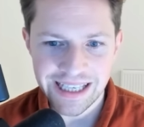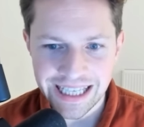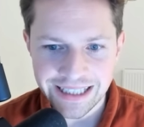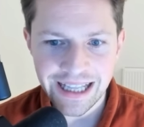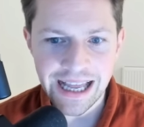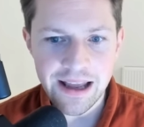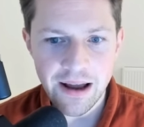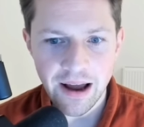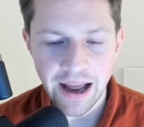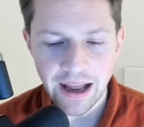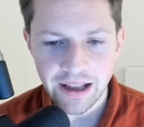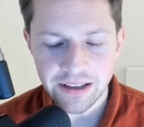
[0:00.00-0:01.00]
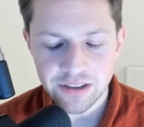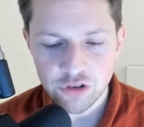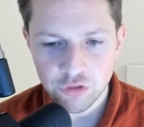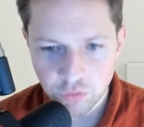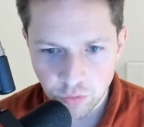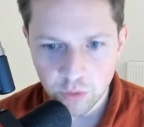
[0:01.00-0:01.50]
Can they
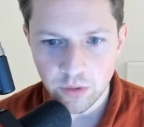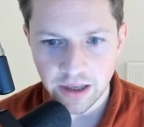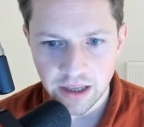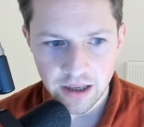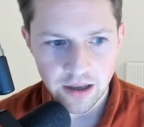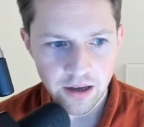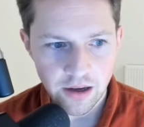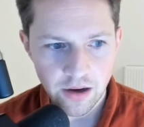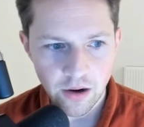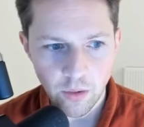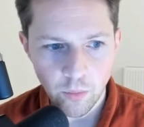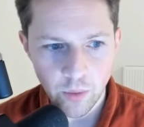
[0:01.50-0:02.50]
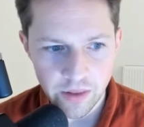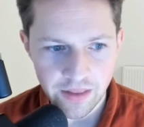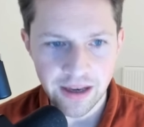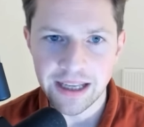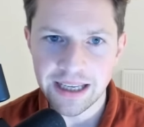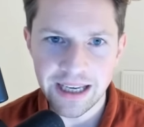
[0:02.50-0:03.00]
truly win the
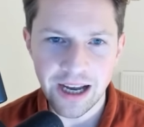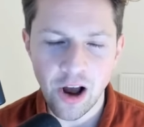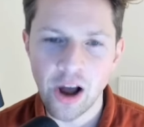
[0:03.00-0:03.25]
league?